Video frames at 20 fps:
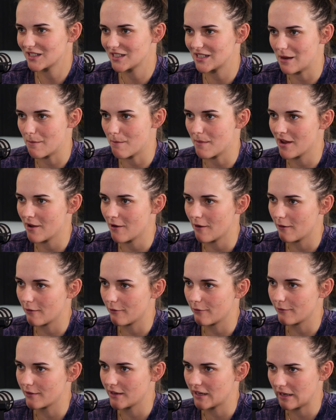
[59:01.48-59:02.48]
set me
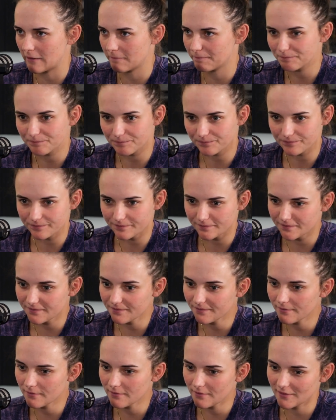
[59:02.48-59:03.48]
off. And
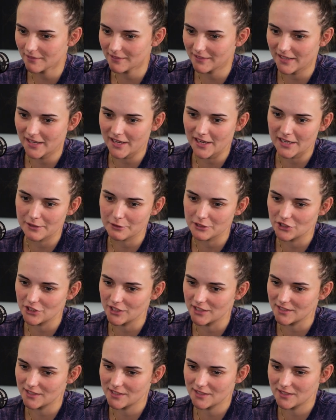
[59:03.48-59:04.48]
I would
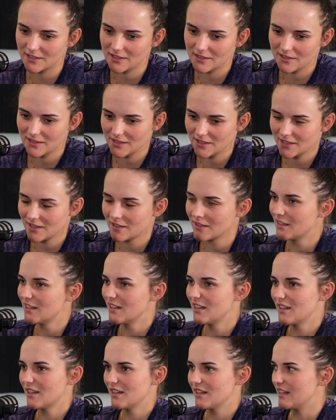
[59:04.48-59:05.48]
just,
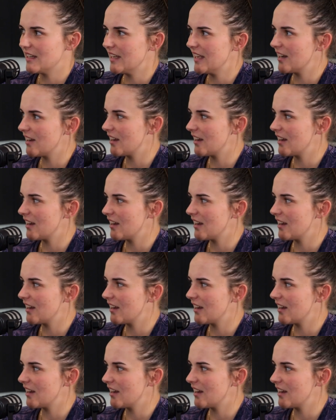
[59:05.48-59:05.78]
we